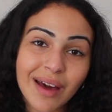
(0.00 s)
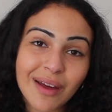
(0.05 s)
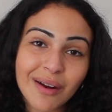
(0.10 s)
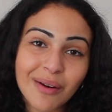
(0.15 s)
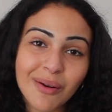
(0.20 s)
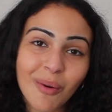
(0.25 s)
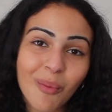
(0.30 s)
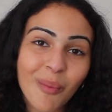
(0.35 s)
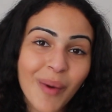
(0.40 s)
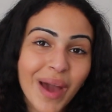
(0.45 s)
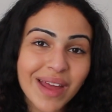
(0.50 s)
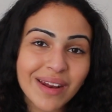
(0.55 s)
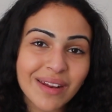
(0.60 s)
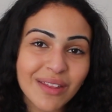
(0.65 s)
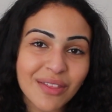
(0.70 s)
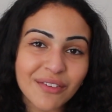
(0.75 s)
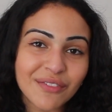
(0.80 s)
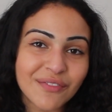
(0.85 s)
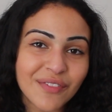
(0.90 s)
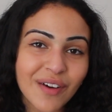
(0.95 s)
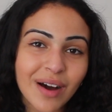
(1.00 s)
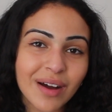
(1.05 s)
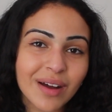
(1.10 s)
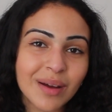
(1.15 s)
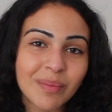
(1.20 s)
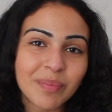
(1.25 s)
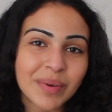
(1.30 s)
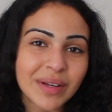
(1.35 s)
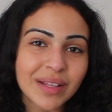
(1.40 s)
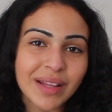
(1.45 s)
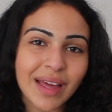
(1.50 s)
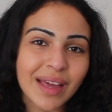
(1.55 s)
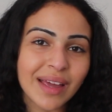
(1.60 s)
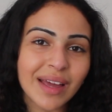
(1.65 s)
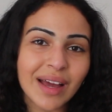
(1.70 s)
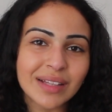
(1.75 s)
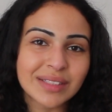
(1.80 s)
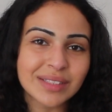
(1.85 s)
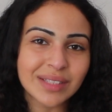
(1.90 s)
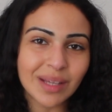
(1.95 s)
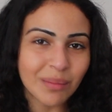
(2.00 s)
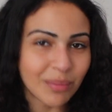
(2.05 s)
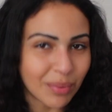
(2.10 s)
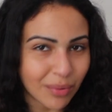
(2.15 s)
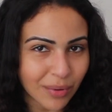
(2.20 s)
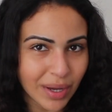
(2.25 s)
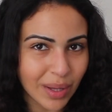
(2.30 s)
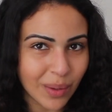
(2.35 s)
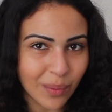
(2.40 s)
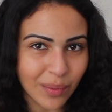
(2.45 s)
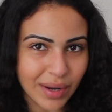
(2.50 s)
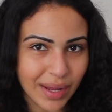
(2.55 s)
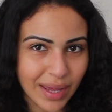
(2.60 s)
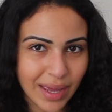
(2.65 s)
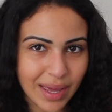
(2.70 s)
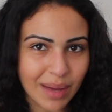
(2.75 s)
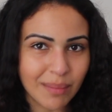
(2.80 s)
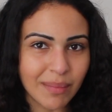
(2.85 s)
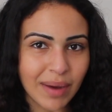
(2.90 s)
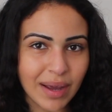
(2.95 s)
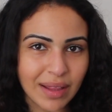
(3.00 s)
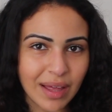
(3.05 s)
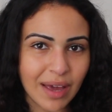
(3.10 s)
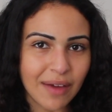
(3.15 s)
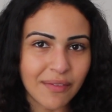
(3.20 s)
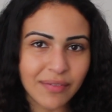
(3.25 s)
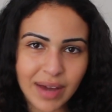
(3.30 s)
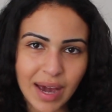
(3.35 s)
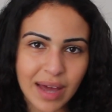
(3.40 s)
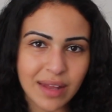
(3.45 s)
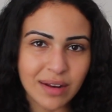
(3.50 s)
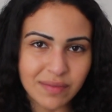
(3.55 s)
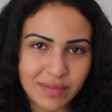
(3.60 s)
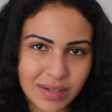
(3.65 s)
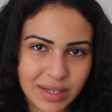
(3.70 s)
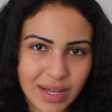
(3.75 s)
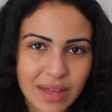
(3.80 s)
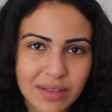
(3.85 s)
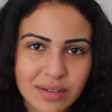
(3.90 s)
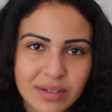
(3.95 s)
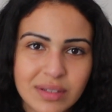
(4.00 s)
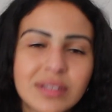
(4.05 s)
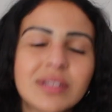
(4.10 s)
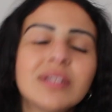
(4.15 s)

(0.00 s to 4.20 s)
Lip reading: I don't know when the fuck, but like at some point when I get my life kind of together.